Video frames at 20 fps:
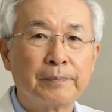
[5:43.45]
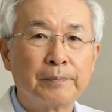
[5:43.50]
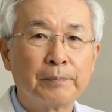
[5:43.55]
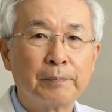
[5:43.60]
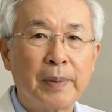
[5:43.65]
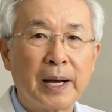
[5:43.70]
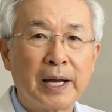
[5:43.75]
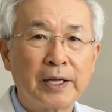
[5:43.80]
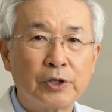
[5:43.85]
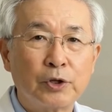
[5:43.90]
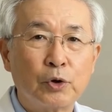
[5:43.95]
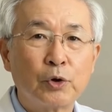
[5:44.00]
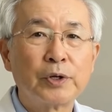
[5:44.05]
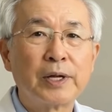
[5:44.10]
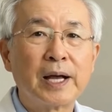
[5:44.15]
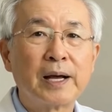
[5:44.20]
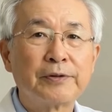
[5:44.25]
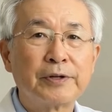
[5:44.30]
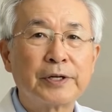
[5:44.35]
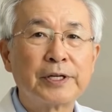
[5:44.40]
Bend your
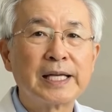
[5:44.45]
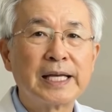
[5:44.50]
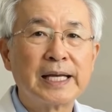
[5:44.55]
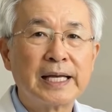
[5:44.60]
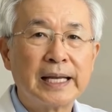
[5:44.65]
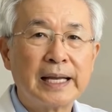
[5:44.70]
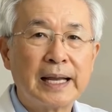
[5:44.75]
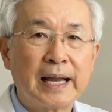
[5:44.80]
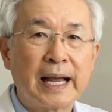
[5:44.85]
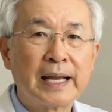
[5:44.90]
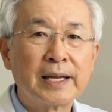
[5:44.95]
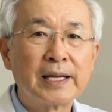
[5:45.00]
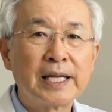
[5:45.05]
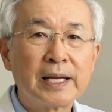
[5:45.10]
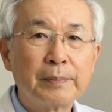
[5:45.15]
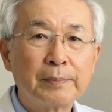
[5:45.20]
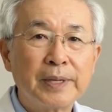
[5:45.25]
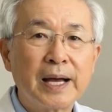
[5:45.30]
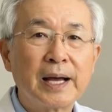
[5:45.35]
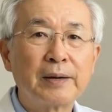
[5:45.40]
left knee and
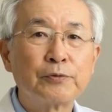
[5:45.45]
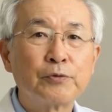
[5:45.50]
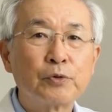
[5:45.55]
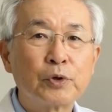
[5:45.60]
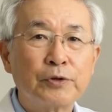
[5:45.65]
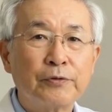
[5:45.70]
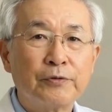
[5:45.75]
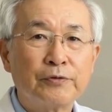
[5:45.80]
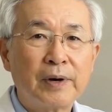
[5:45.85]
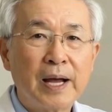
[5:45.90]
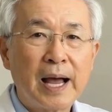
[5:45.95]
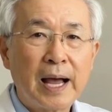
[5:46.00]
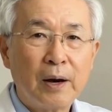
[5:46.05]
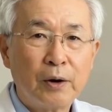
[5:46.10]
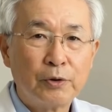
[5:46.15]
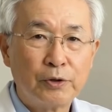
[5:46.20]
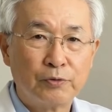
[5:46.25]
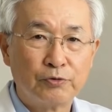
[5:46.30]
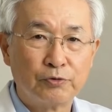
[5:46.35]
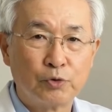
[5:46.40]
keep that foot flat
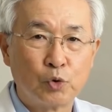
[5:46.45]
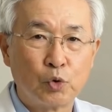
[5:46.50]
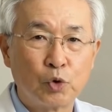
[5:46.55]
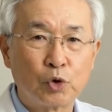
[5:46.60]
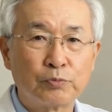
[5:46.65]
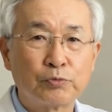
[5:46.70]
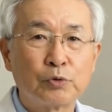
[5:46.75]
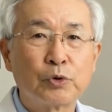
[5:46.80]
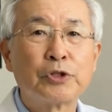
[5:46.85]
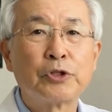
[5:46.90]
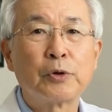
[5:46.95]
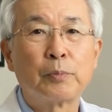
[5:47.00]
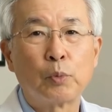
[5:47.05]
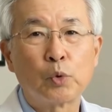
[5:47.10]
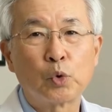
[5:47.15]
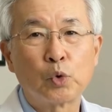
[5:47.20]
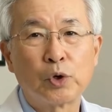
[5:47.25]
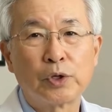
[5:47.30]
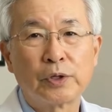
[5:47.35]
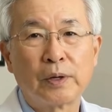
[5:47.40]
on the floor for
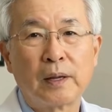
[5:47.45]
support